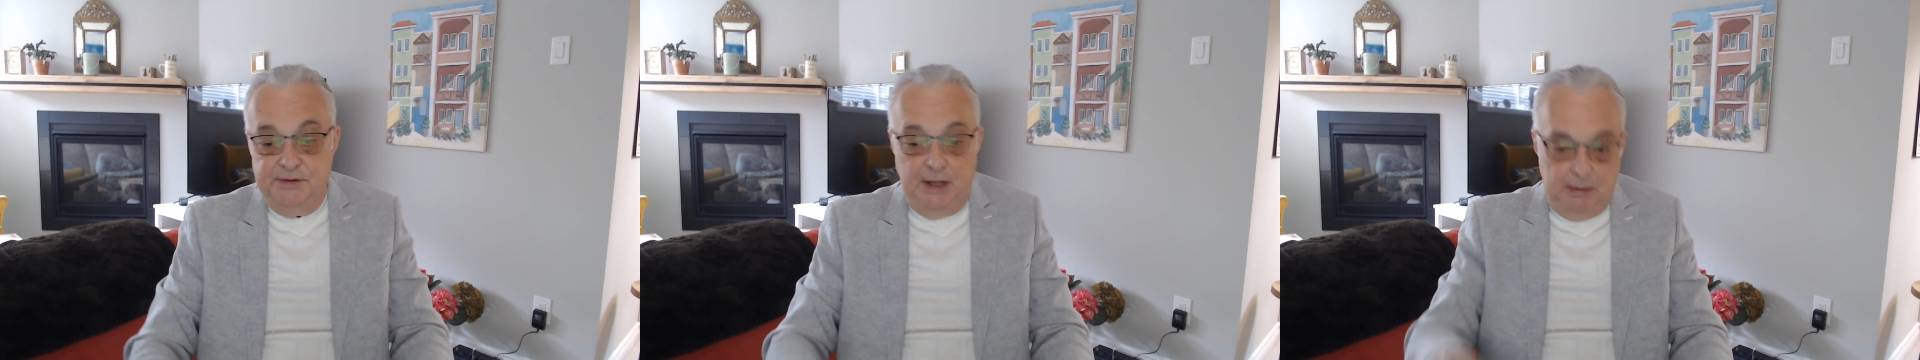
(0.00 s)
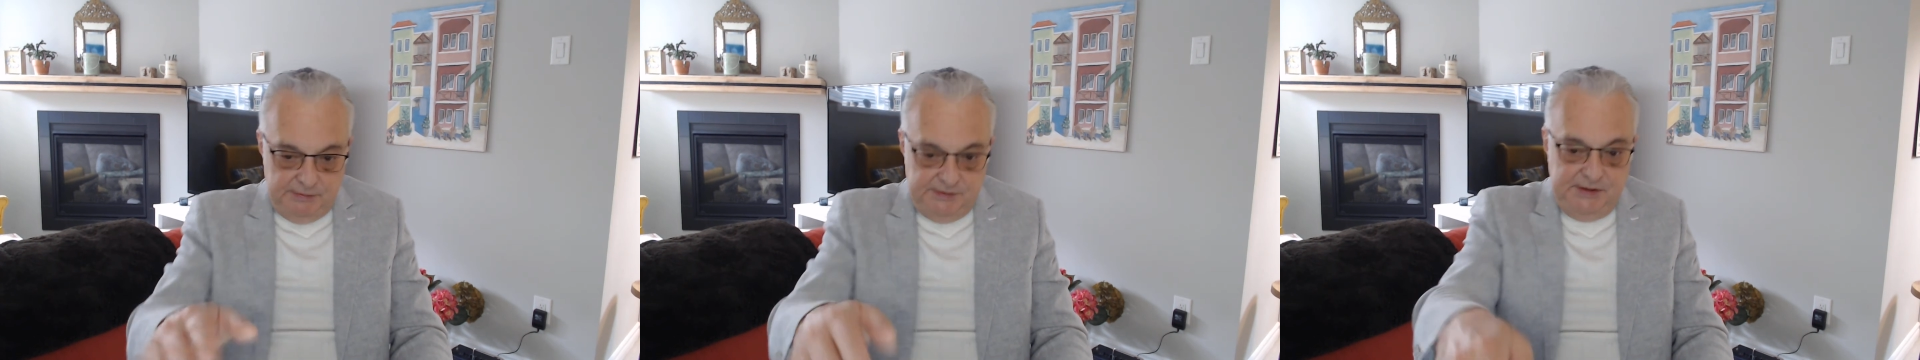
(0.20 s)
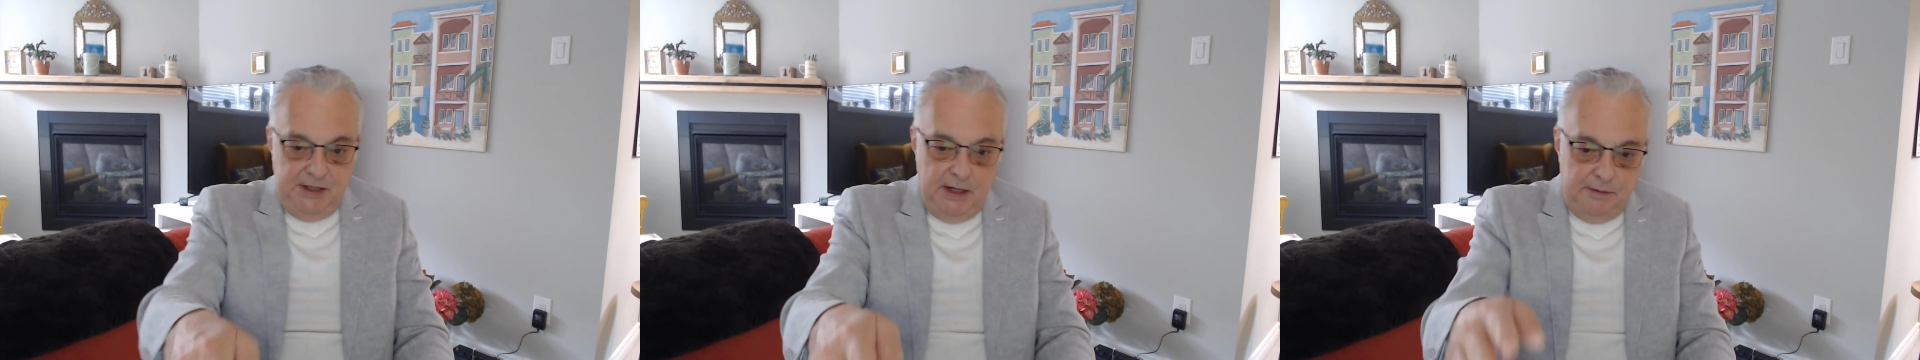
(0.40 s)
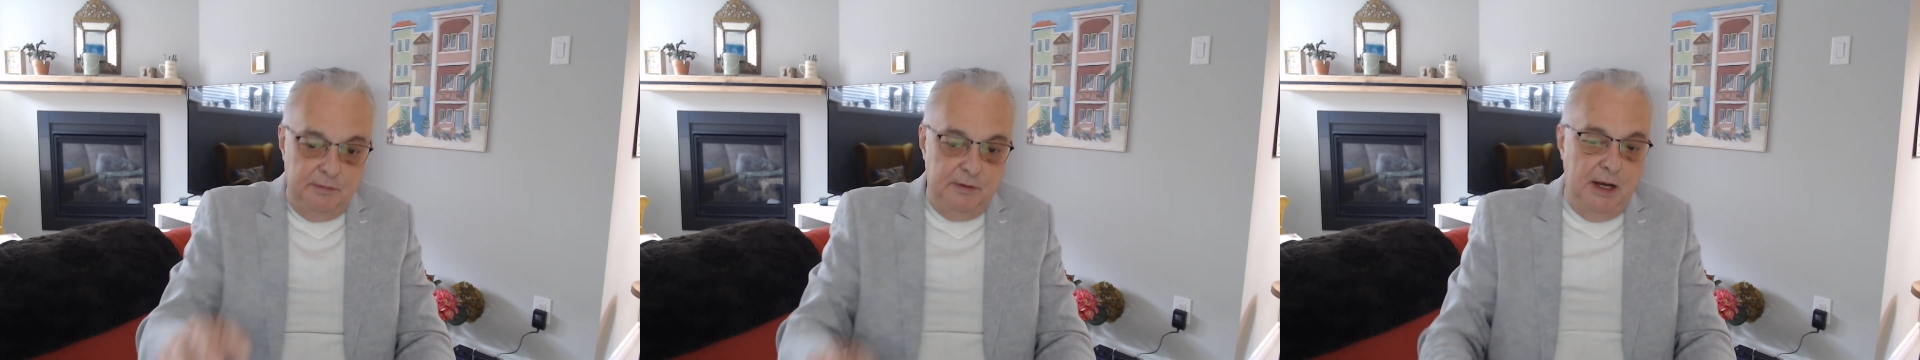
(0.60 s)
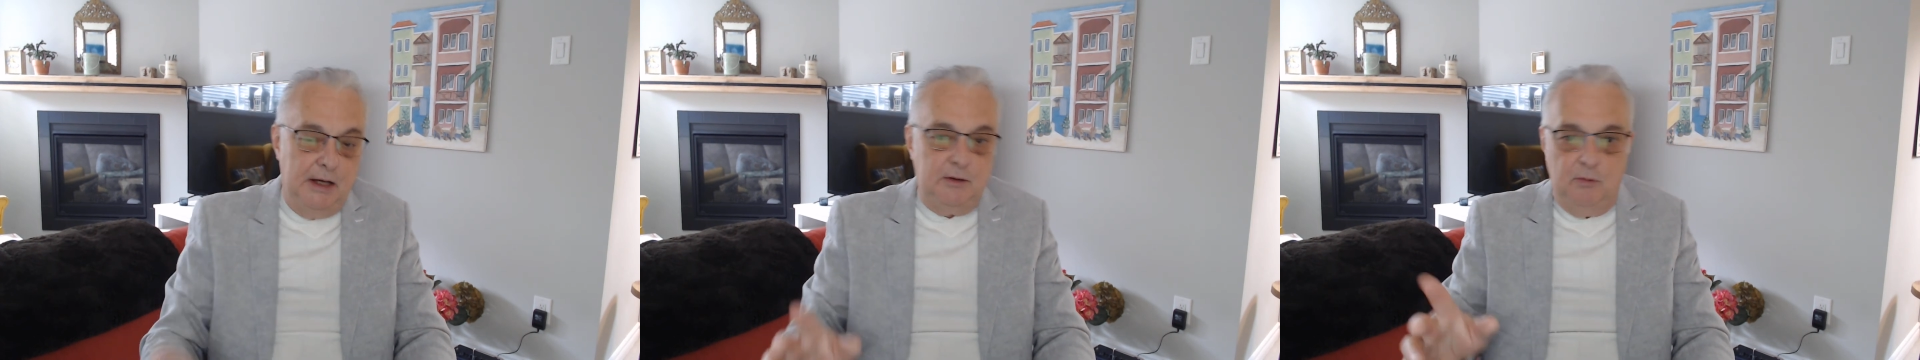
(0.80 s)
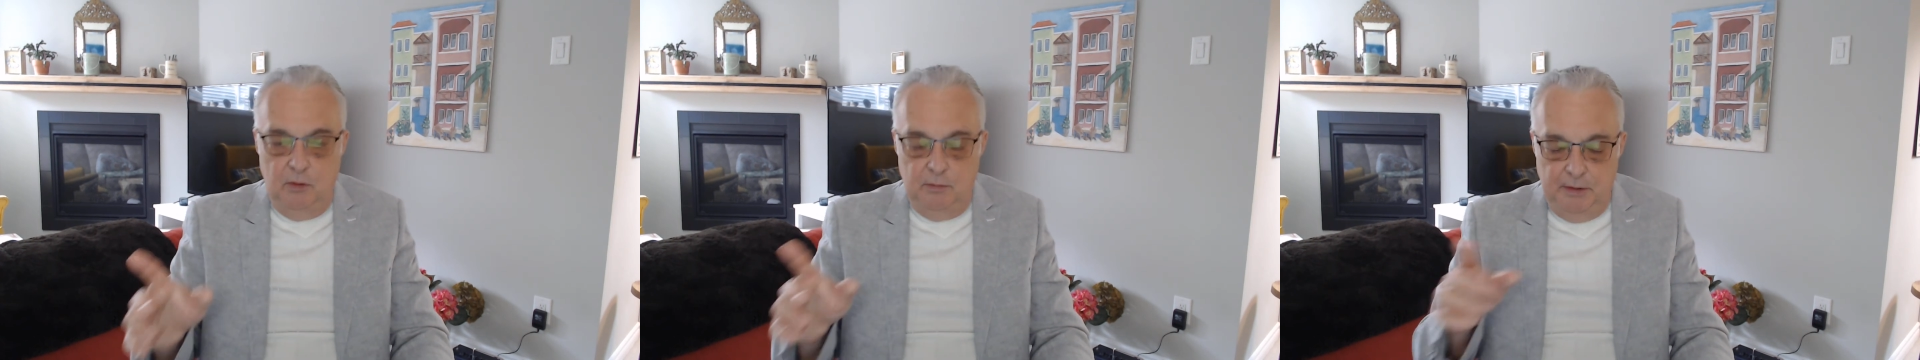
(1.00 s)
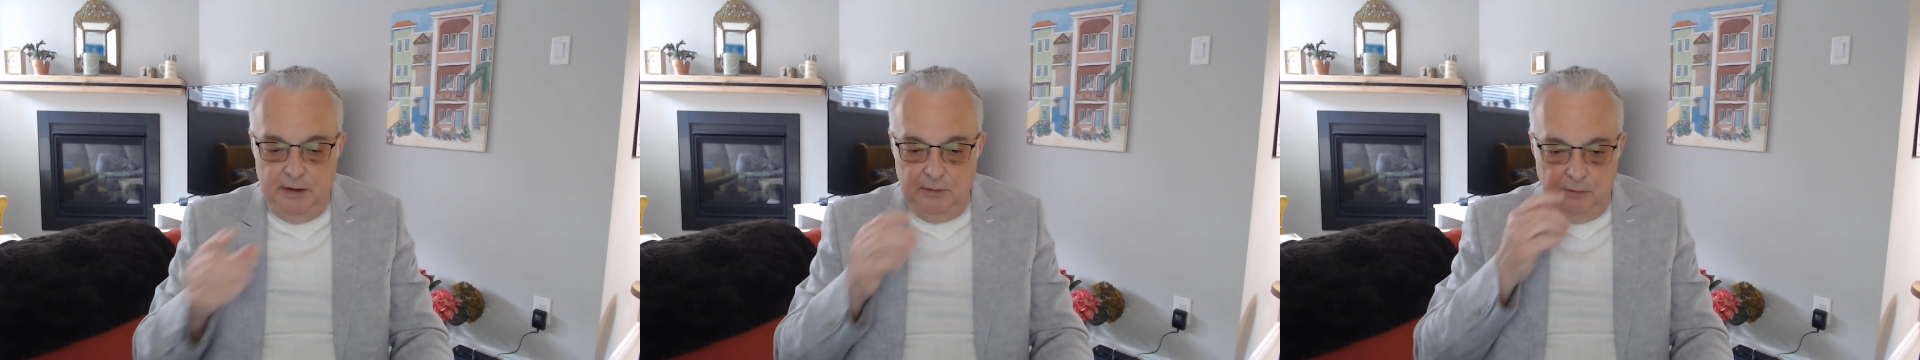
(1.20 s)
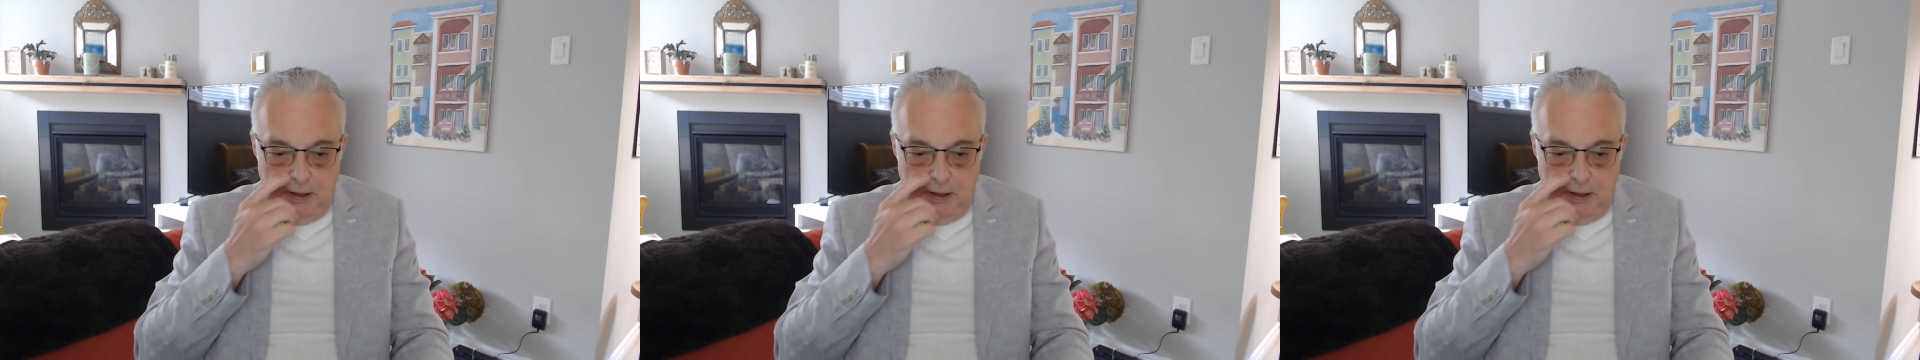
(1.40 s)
that was the end of that quote, by the